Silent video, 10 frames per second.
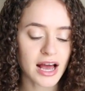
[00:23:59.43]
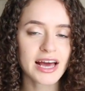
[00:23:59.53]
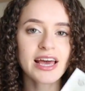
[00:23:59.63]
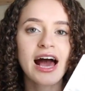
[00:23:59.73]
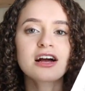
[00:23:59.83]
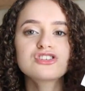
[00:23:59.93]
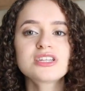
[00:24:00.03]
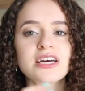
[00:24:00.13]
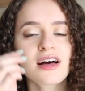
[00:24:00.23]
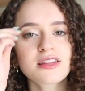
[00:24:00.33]
I
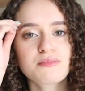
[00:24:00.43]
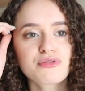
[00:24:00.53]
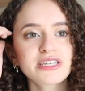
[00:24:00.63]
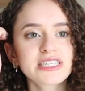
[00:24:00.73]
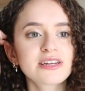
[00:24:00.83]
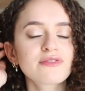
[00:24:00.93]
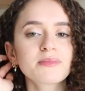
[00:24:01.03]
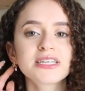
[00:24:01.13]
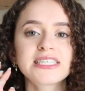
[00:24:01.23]
actually got them printed from the